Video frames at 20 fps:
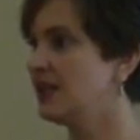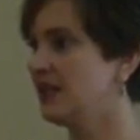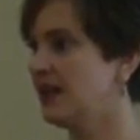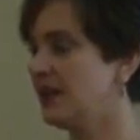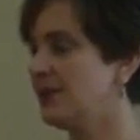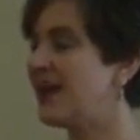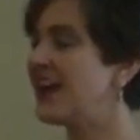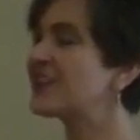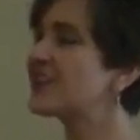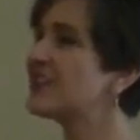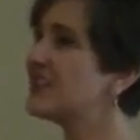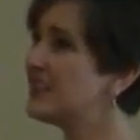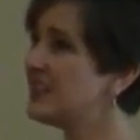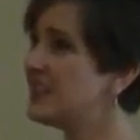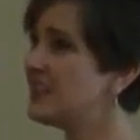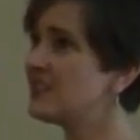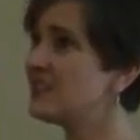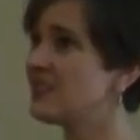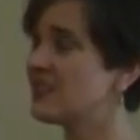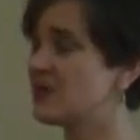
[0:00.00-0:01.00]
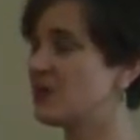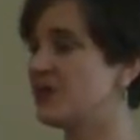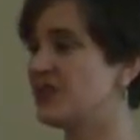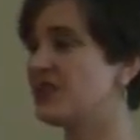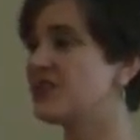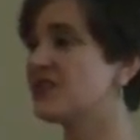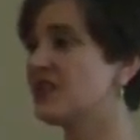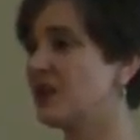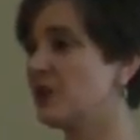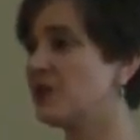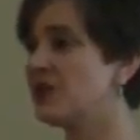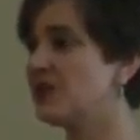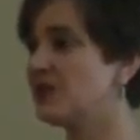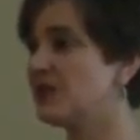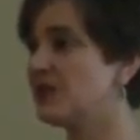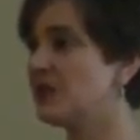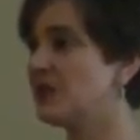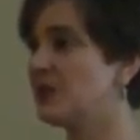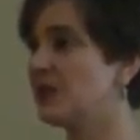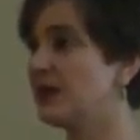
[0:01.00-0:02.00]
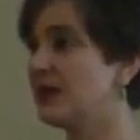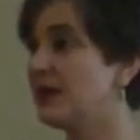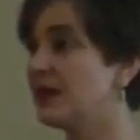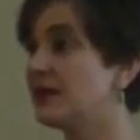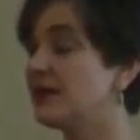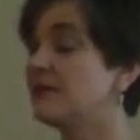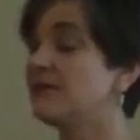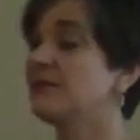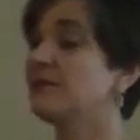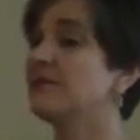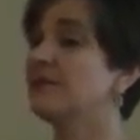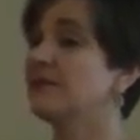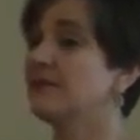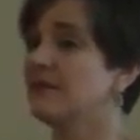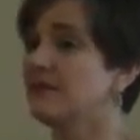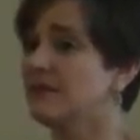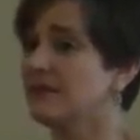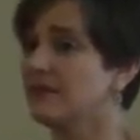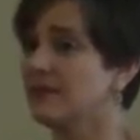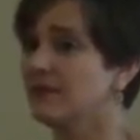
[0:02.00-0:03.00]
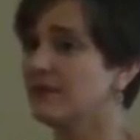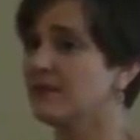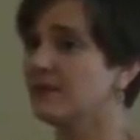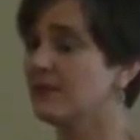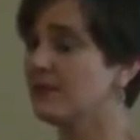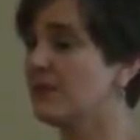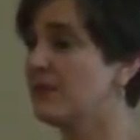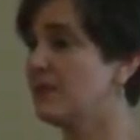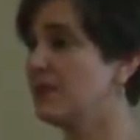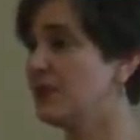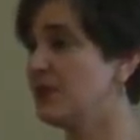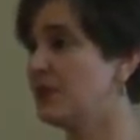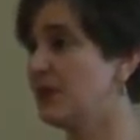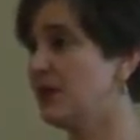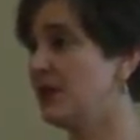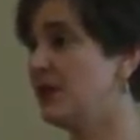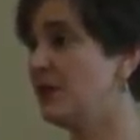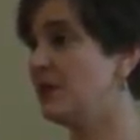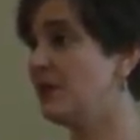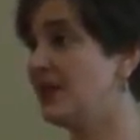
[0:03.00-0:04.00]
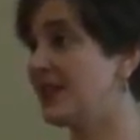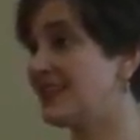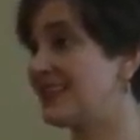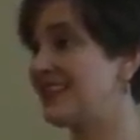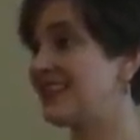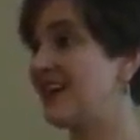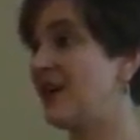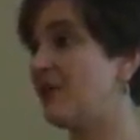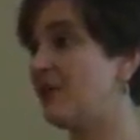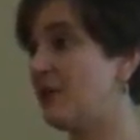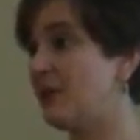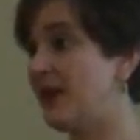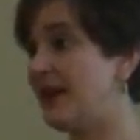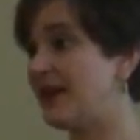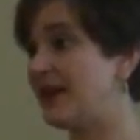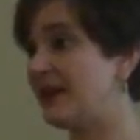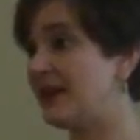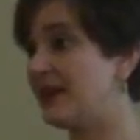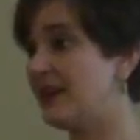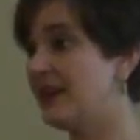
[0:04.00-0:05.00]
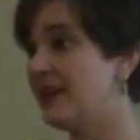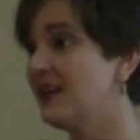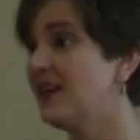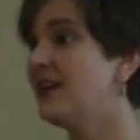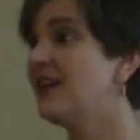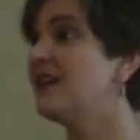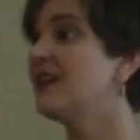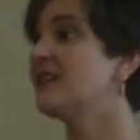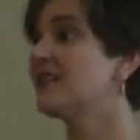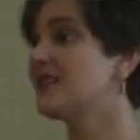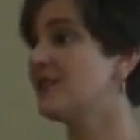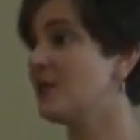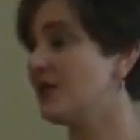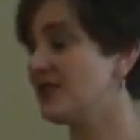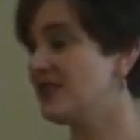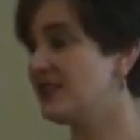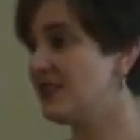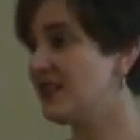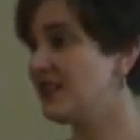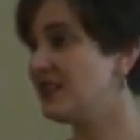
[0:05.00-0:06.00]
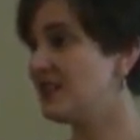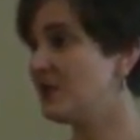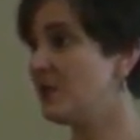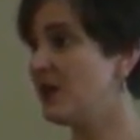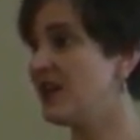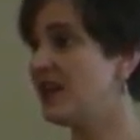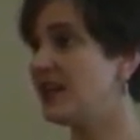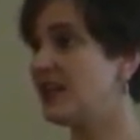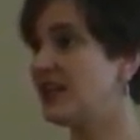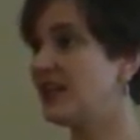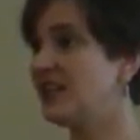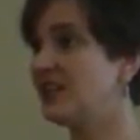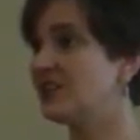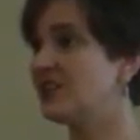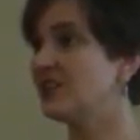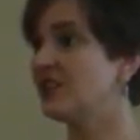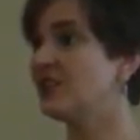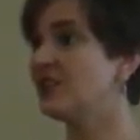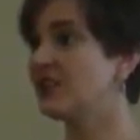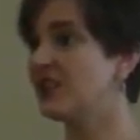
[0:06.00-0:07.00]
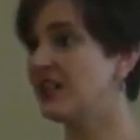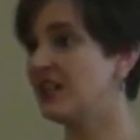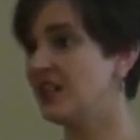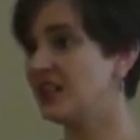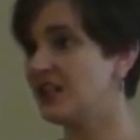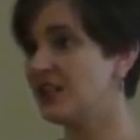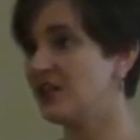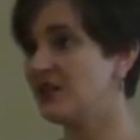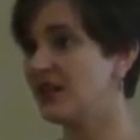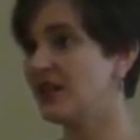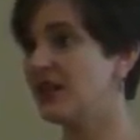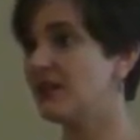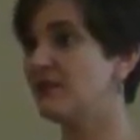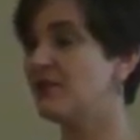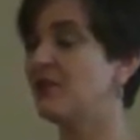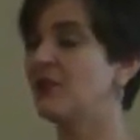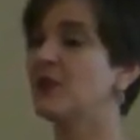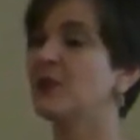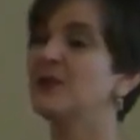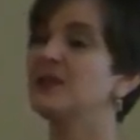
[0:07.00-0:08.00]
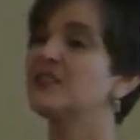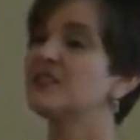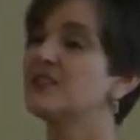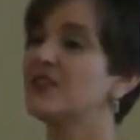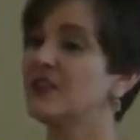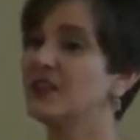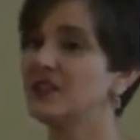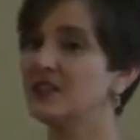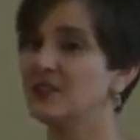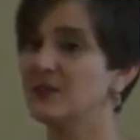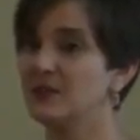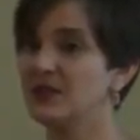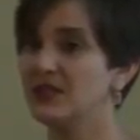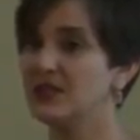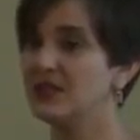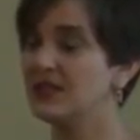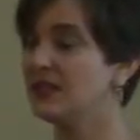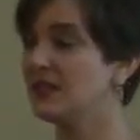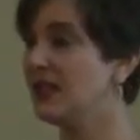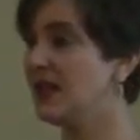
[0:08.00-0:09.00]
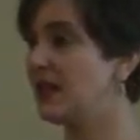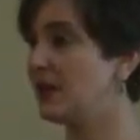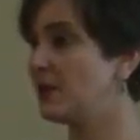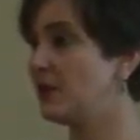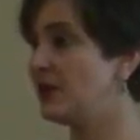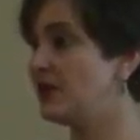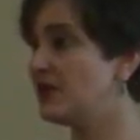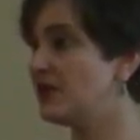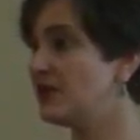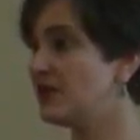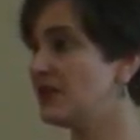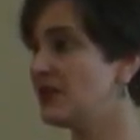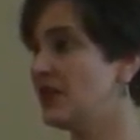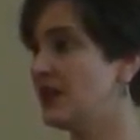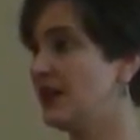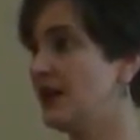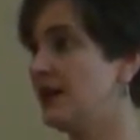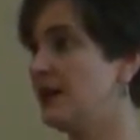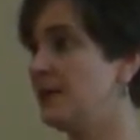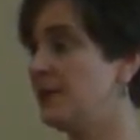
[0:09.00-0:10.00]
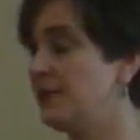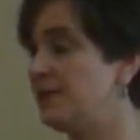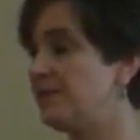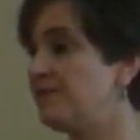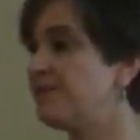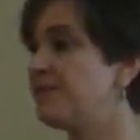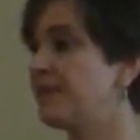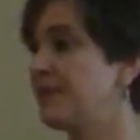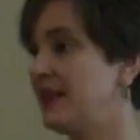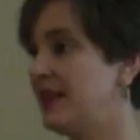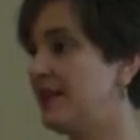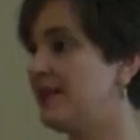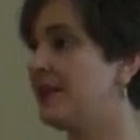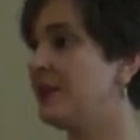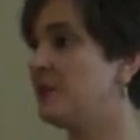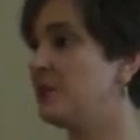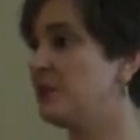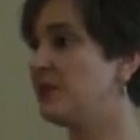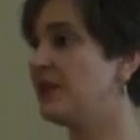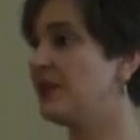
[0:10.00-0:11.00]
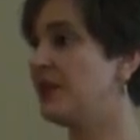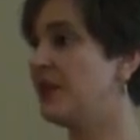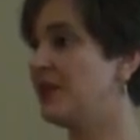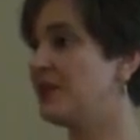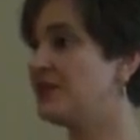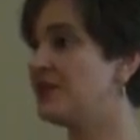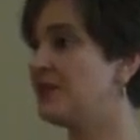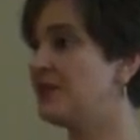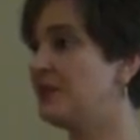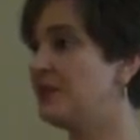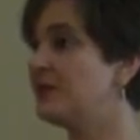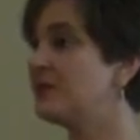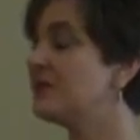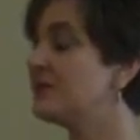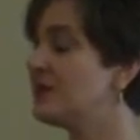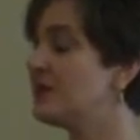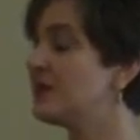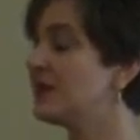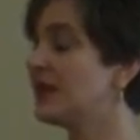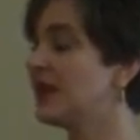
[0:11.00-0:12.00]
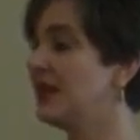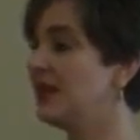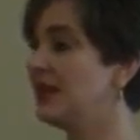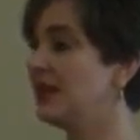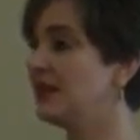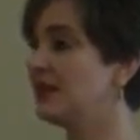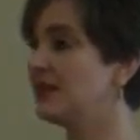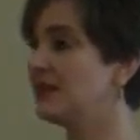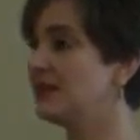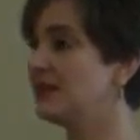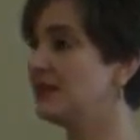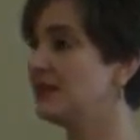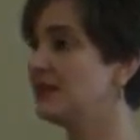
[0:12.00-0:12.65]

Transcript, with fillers: Um, actually, the easiest one to start with is Ugaritic between you and me because it's alphabetic. So it's an easy way to get into looking at cuneiform and starting to read the language um, and then moving on to, to Akkadian.